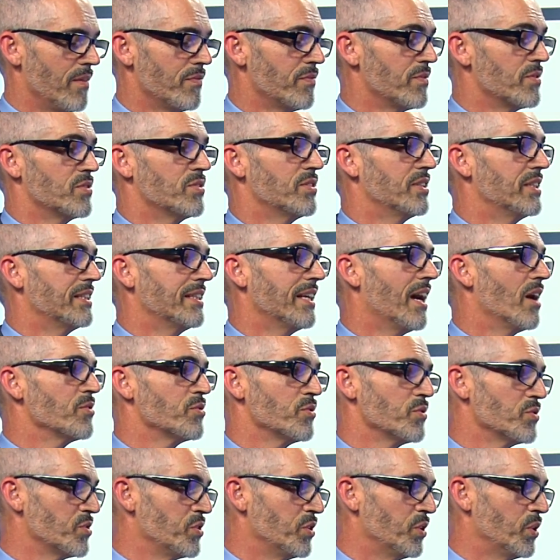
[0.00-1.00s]
city
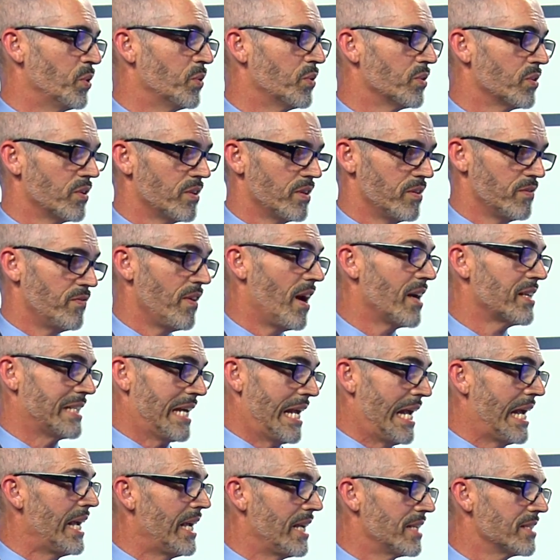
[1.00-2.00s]
council's new. There are, in fact,
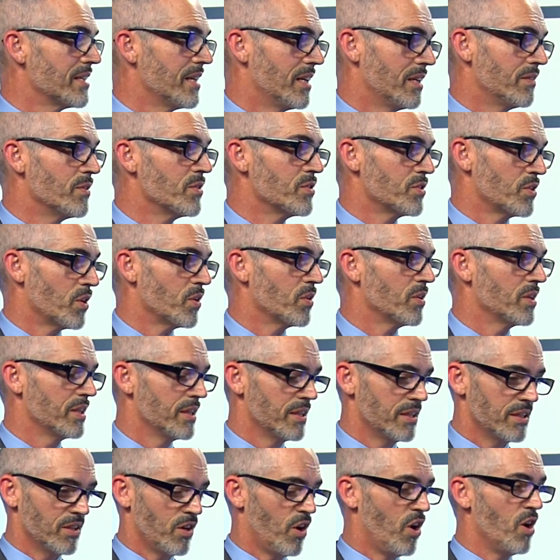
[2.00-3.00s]
8 of us are
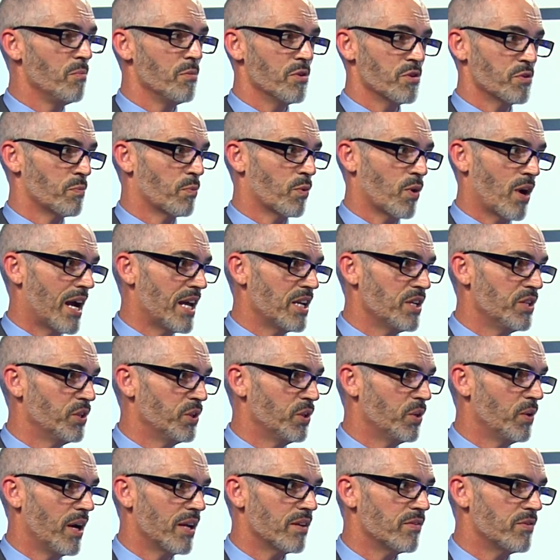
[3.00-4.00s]
almost brand
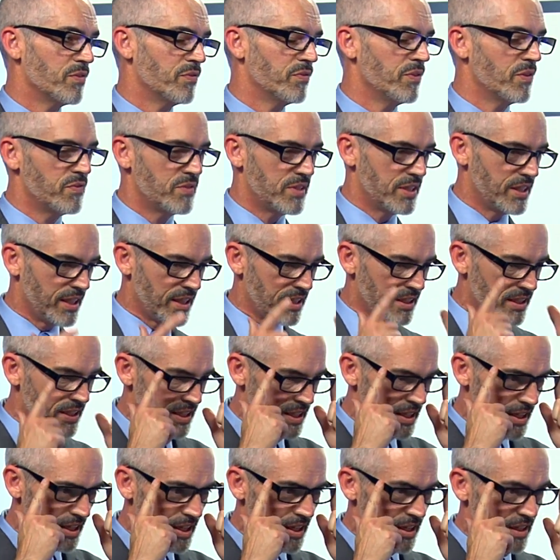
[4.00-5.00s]
new out of the 15.
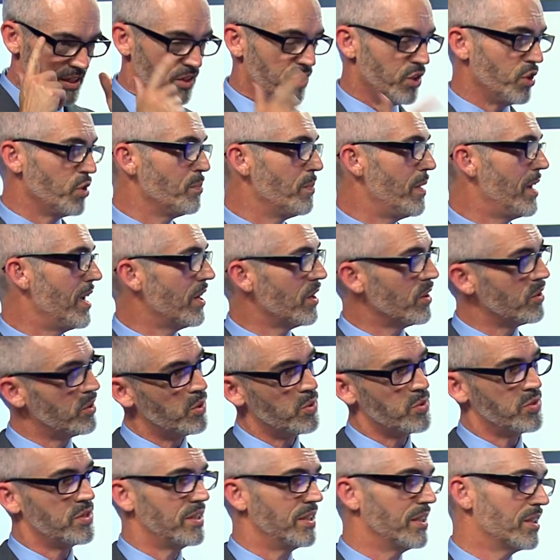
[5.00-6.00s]
New mayor, new
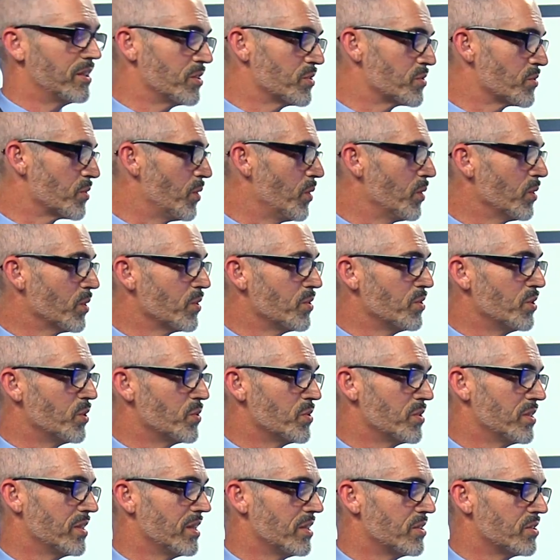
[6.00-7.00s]
city controller, new
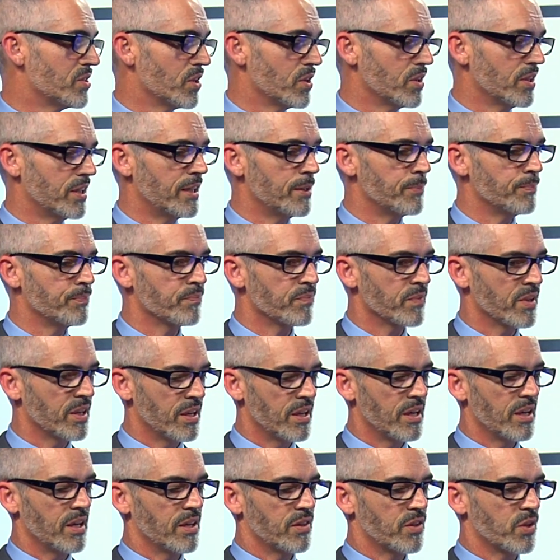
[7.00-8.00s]
city attorney.
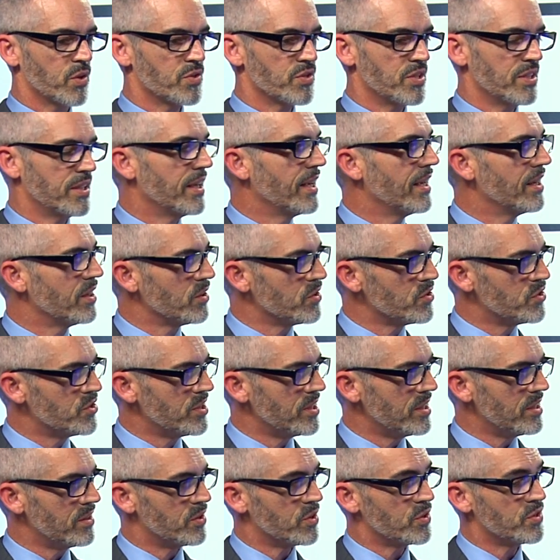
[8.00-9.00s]
There's an
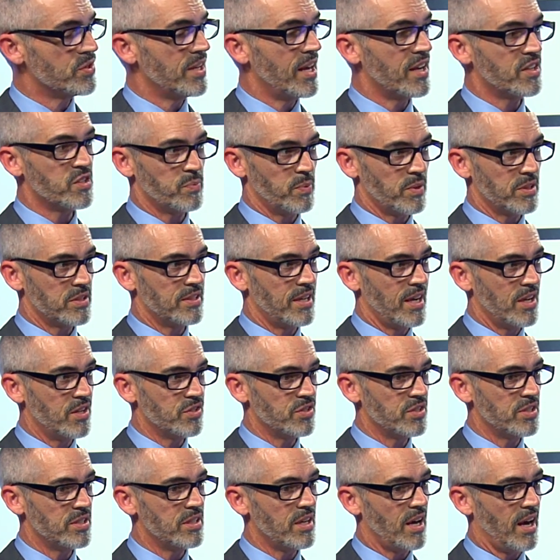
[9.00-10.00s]
energy, there's an
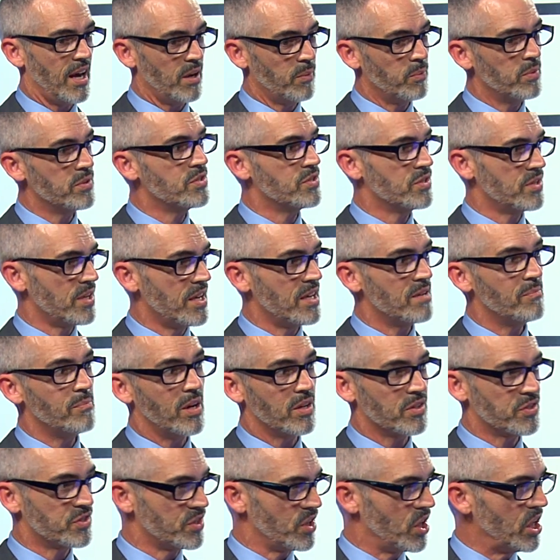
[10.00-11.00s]
expectation, I would say,
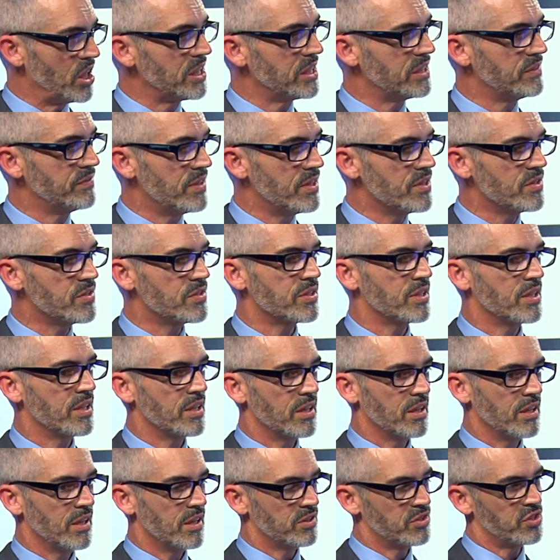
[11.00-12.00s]
amongst all of us
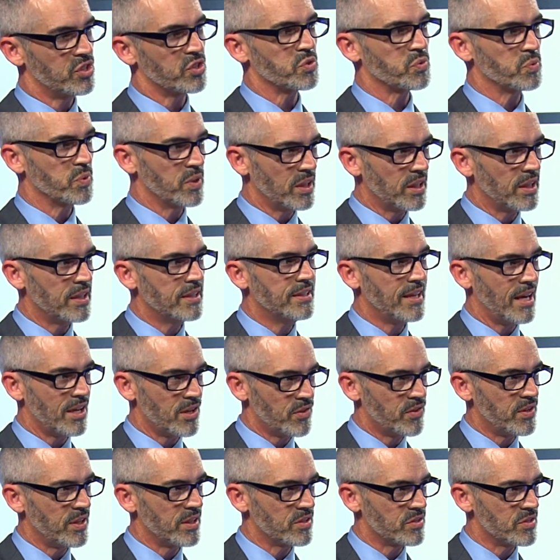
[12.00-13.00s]
to really get
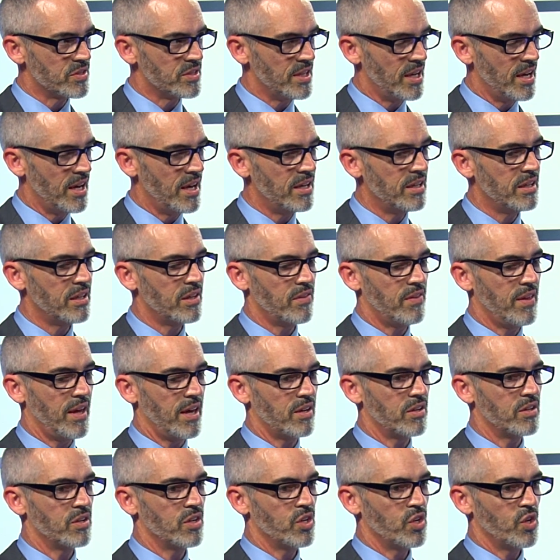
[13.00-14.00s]
things done,
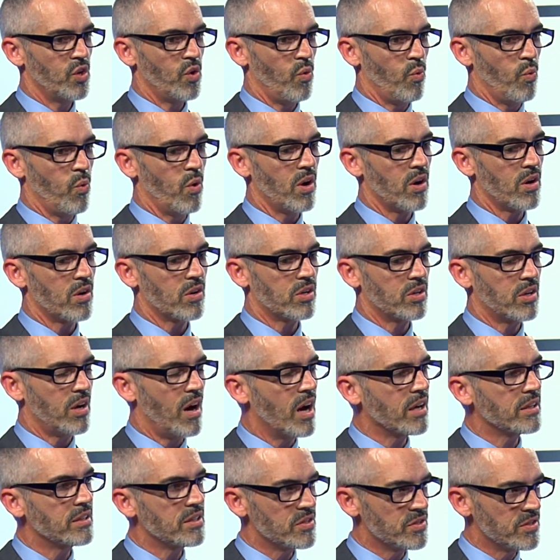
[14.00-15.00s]
that we're
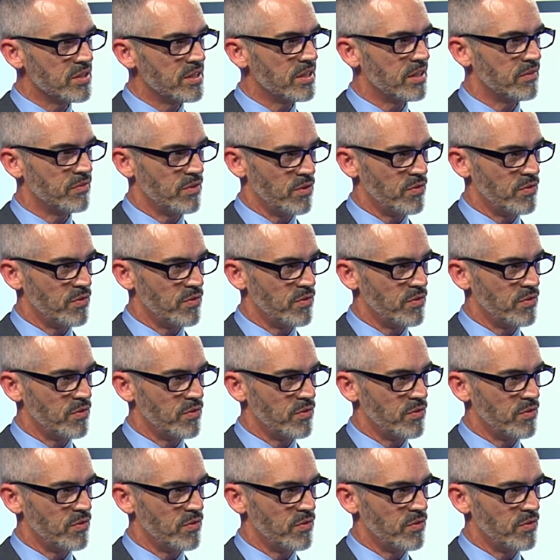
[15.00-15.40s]
cognizant of the